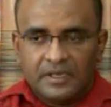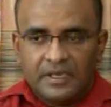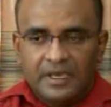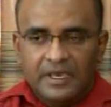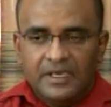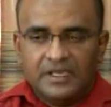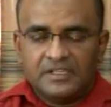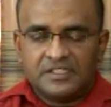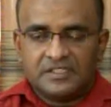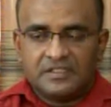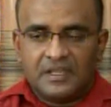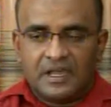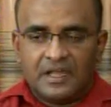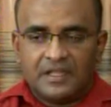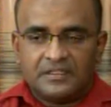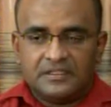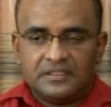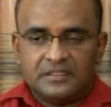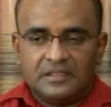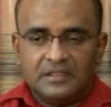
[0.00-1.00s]
is
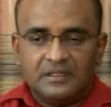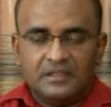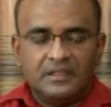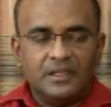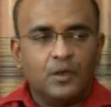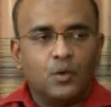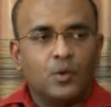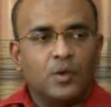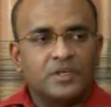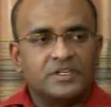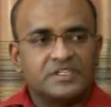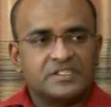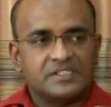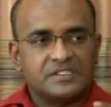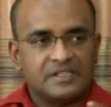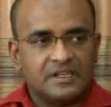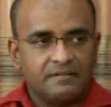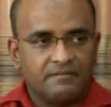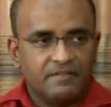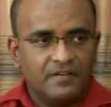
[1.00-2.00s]
that there were
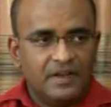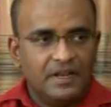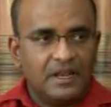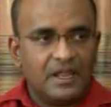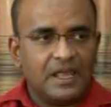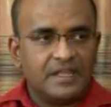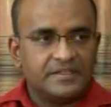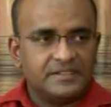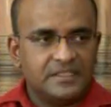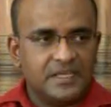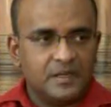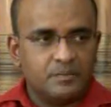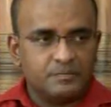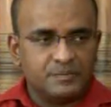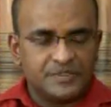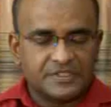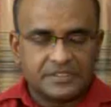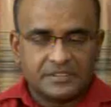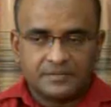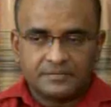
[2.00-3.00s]
several
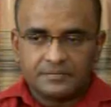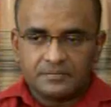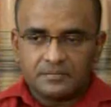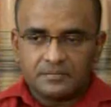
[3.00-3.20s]
attempts